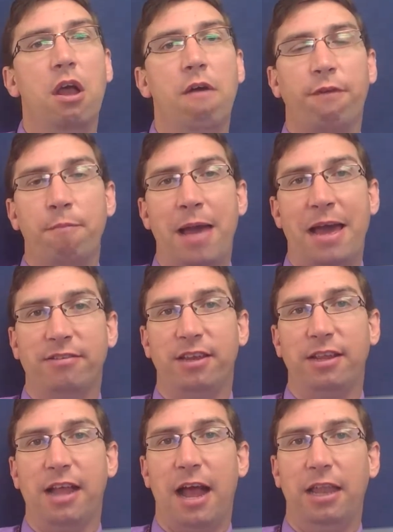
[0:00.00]
For
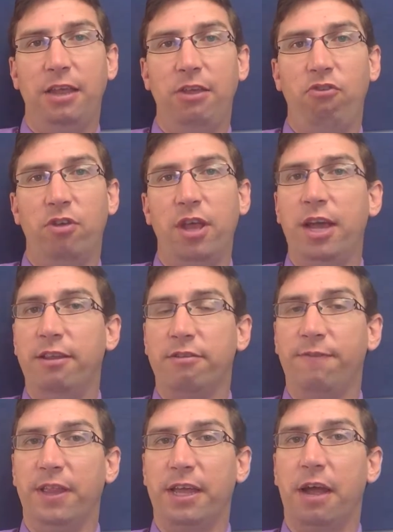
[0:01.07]
Madison College, it is
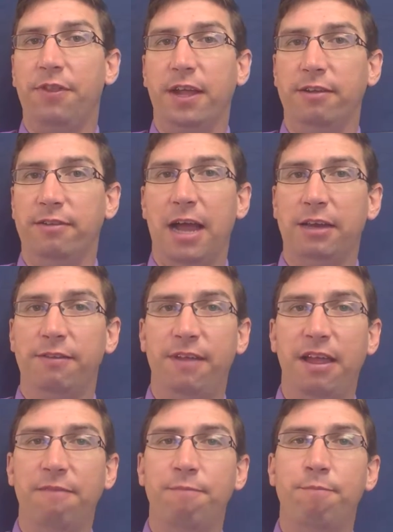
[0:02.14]
filling out the exact
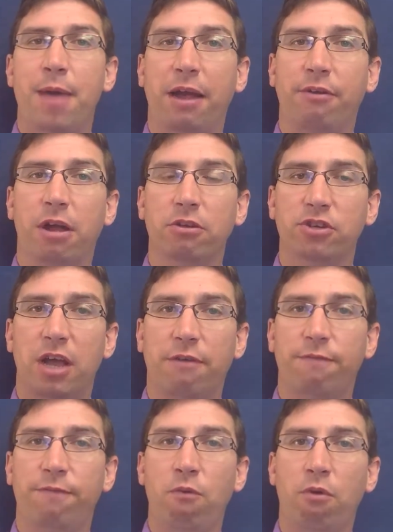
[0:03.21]
same background check
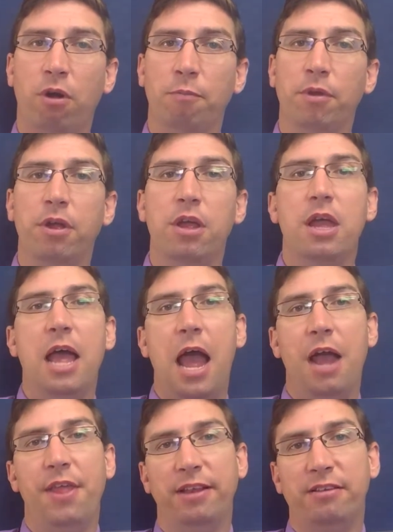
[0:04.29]
form
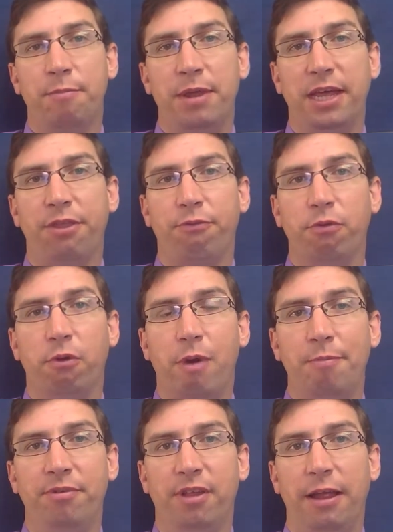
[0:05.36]
and then submitting it through a
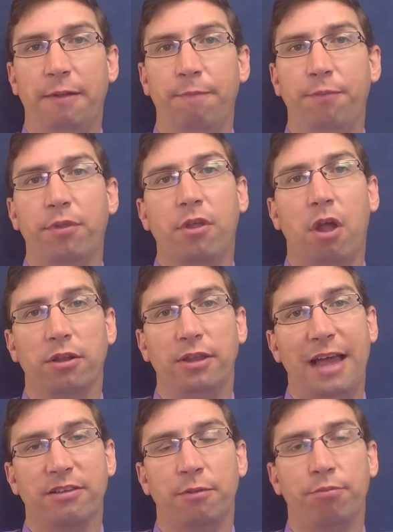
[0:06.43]
website called
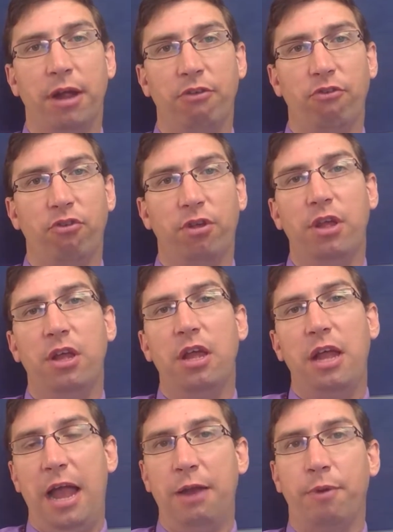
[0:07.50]
Castle Branch.
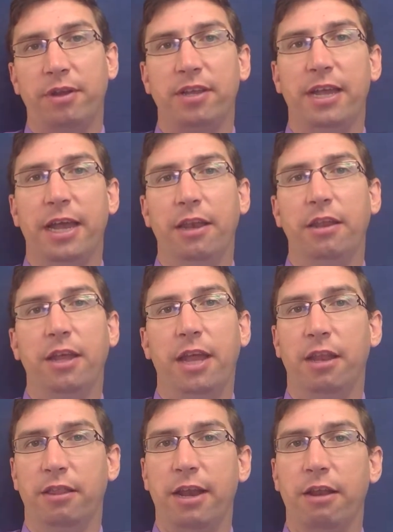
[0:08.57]
And once again,
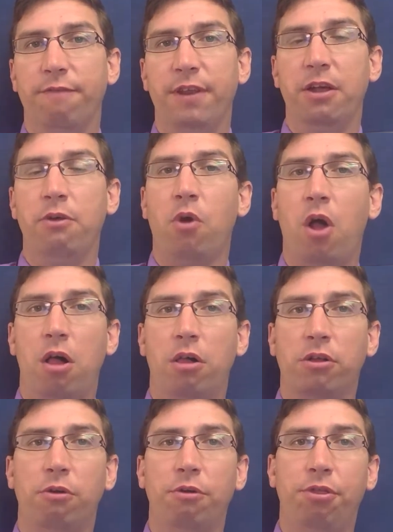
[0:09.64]
in a later video, I'll
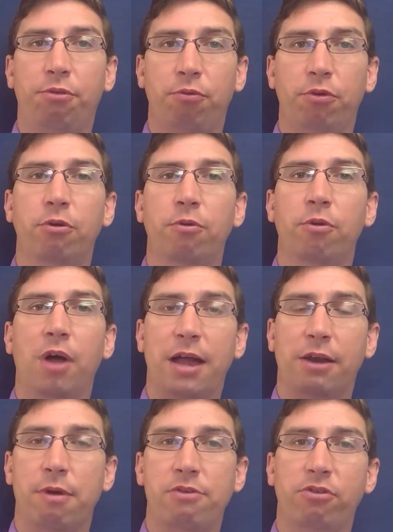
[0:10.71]
go through
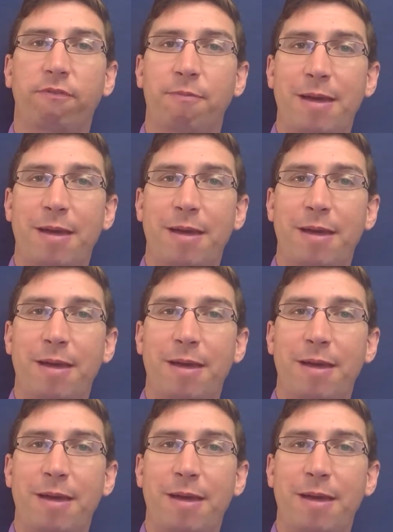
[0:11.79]
how to register for